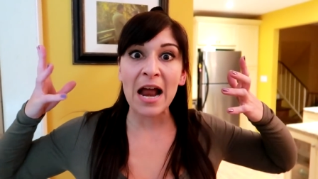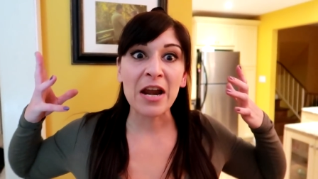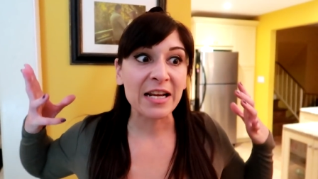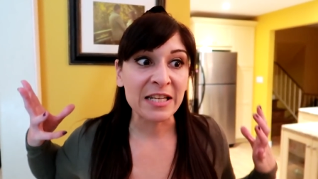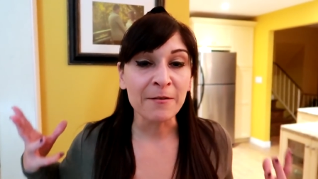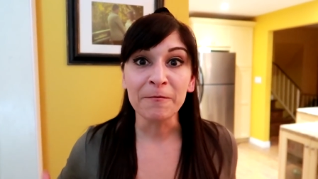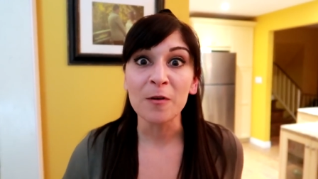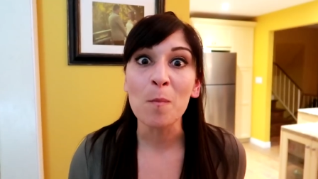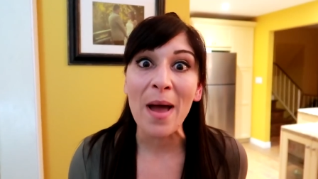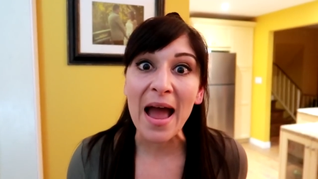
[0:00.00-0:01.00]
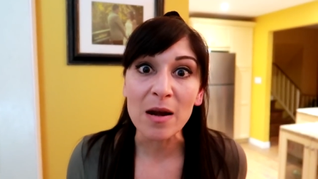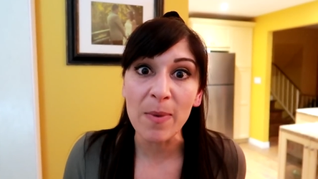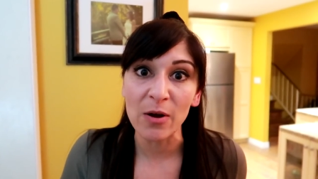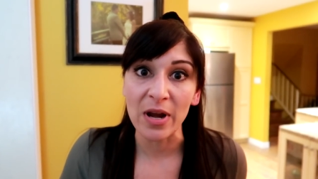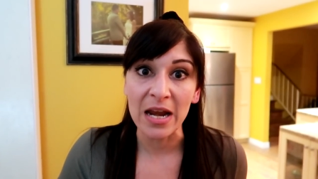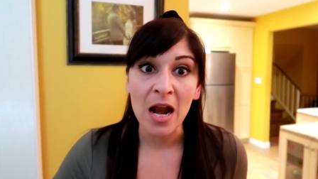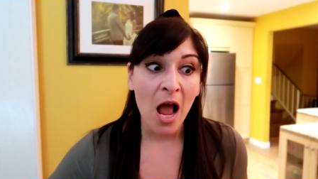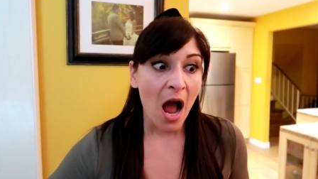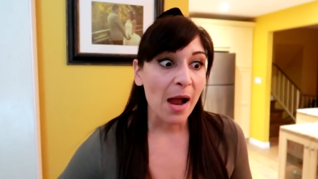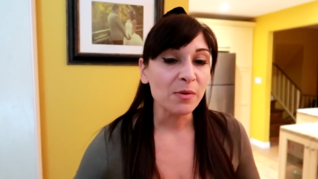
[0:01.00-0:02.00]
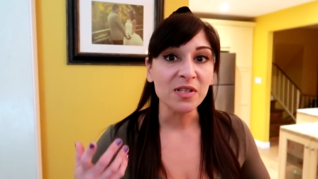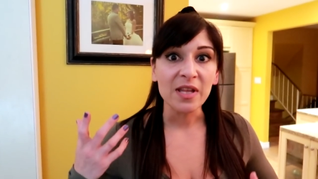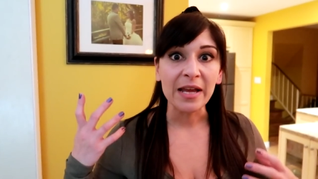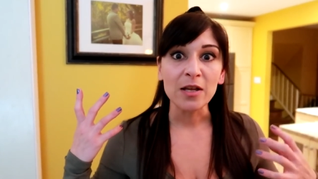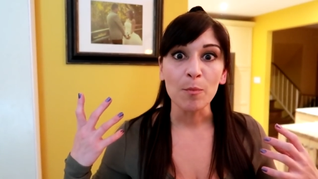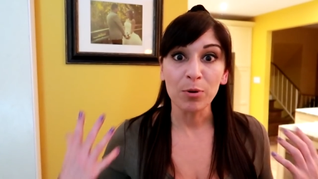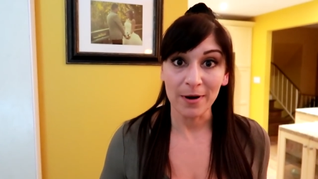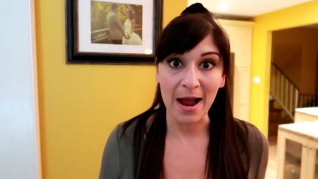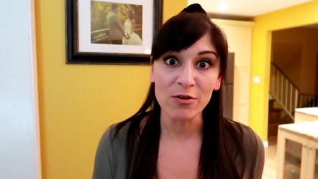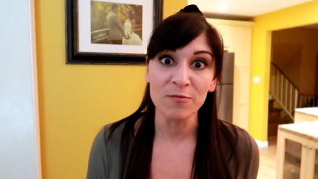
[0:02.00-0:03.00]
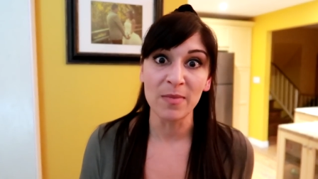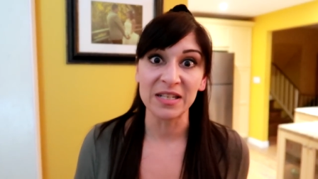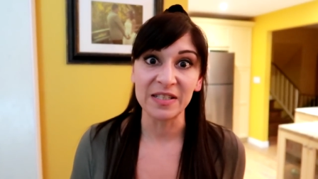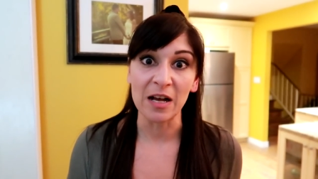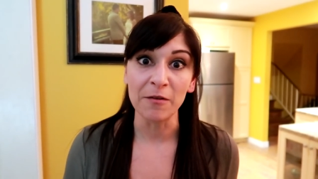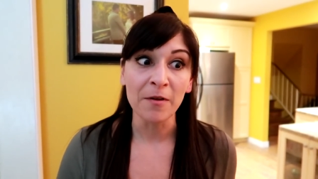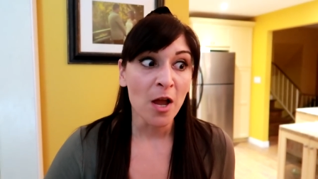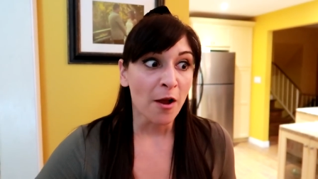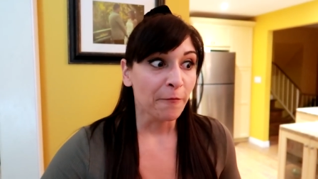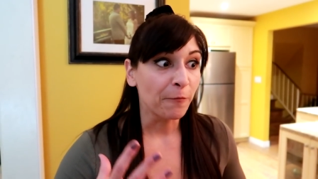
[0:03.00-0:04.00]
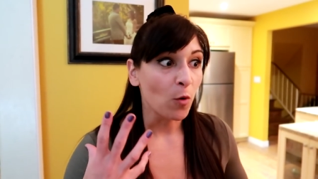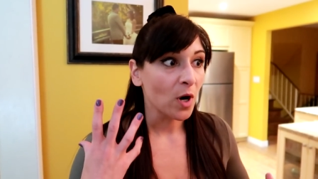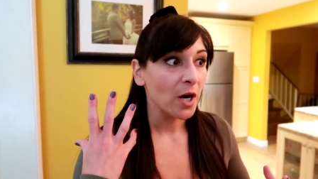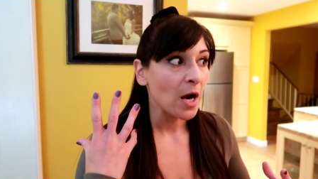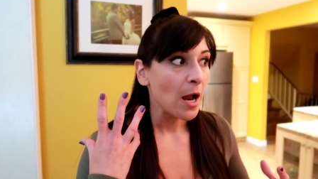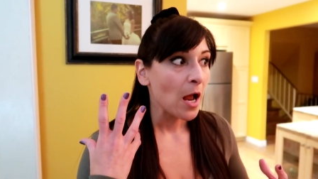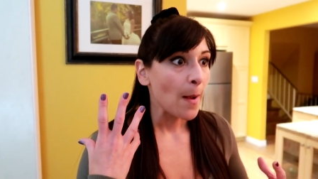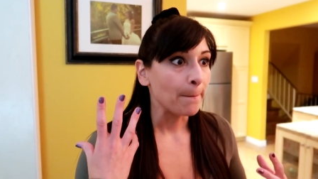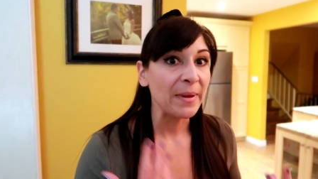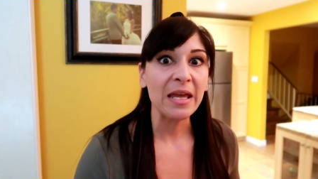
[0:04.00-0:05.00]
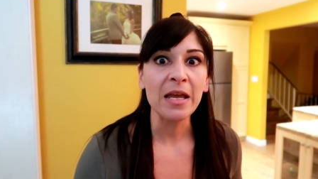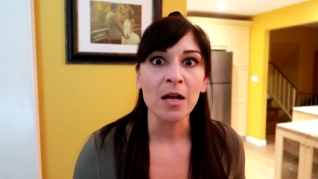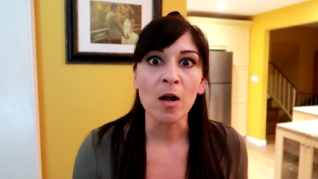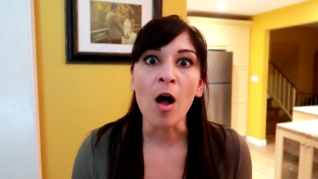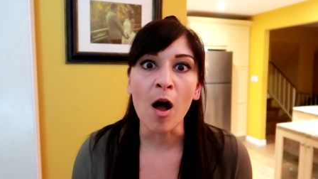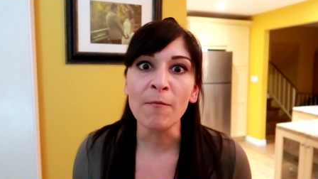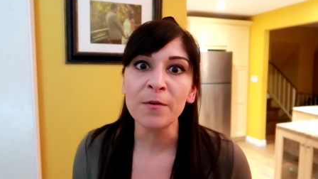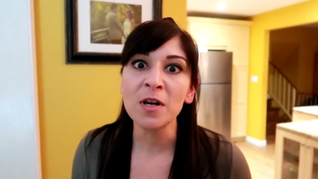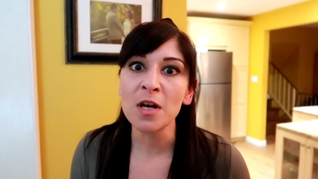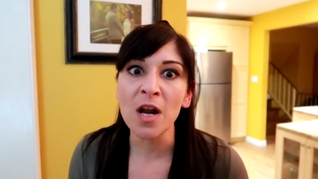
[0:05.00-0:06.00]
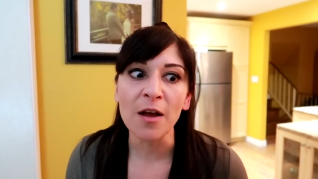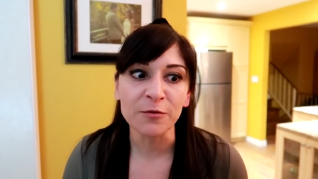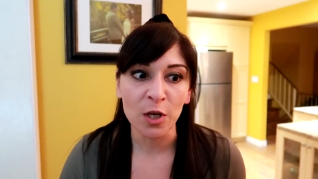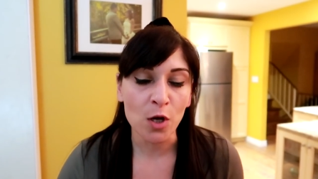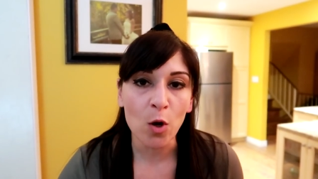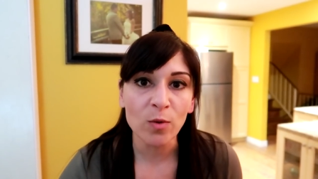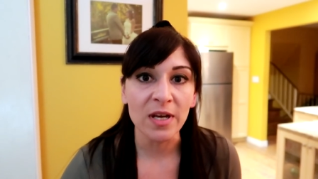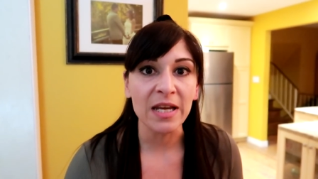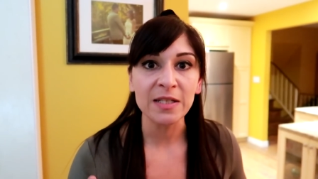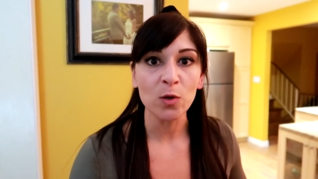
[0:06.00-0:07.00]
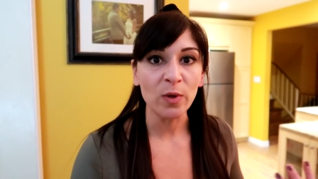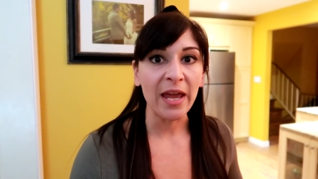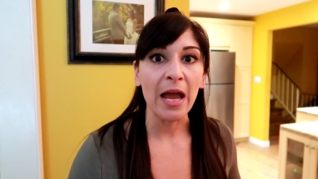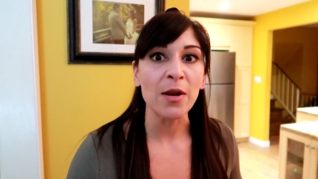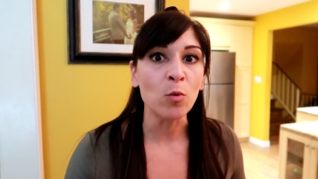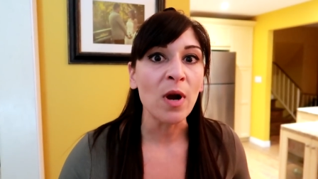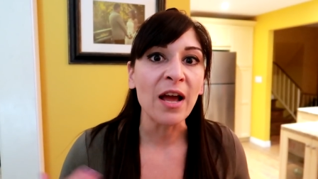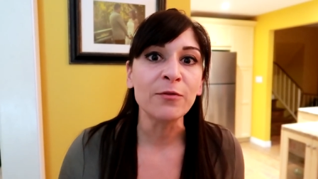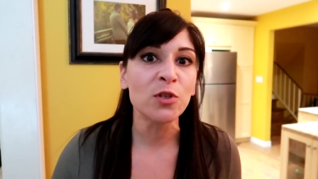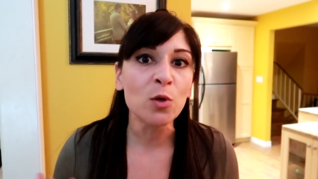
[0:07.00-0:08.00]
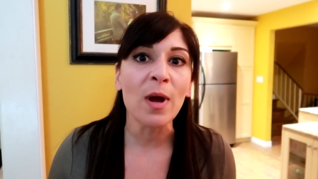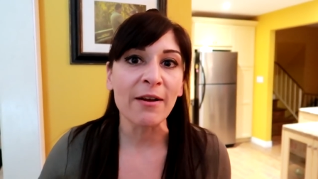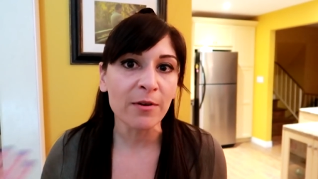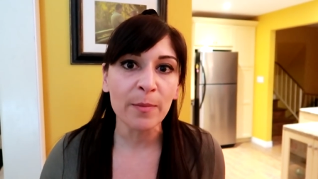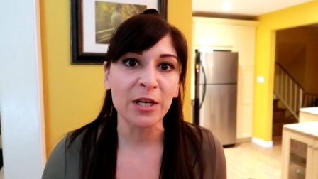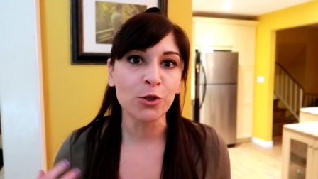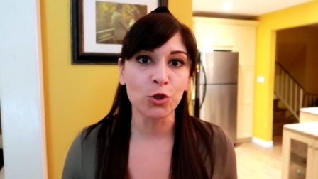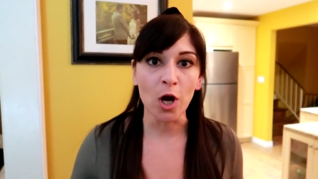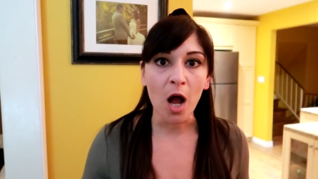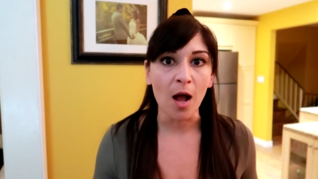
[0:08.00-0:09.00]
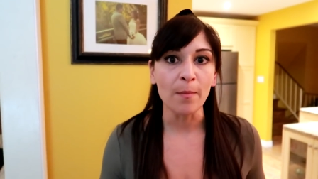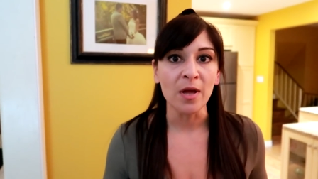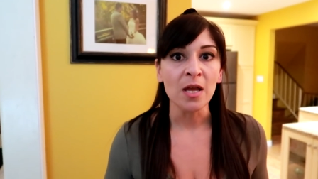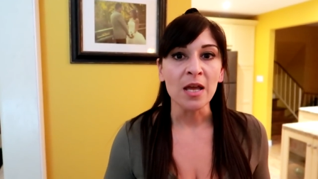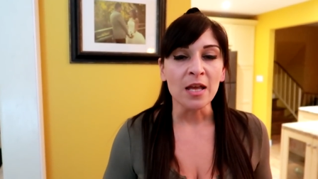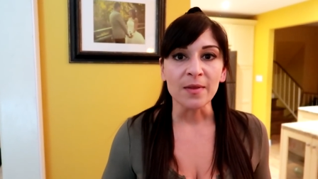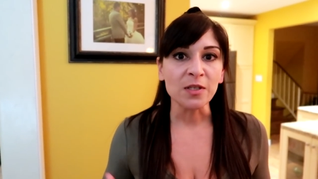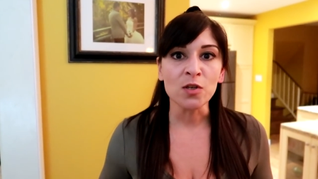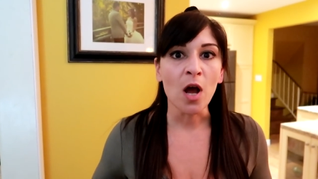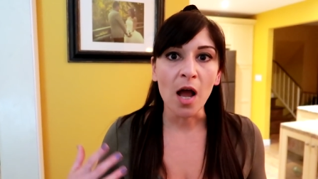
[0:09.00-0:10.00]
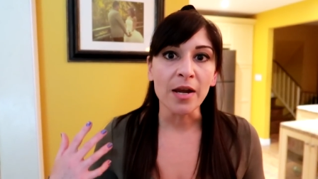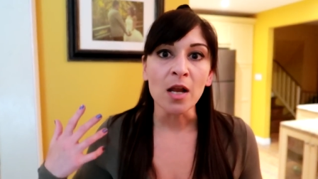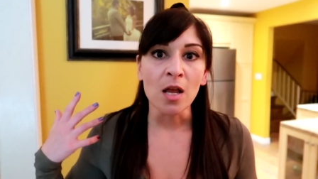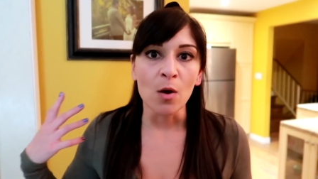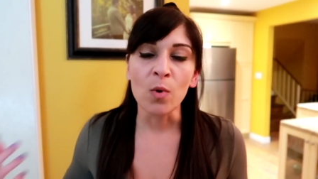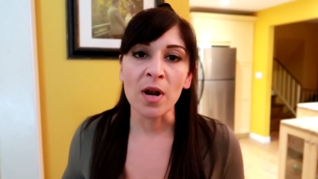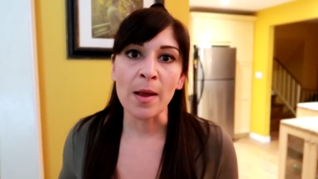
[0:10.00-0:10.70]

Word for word: and I didn't feel bad about it. I was like proud of myself for being confident enough to know that it's okay. I don't have to do everybody's job. That's not what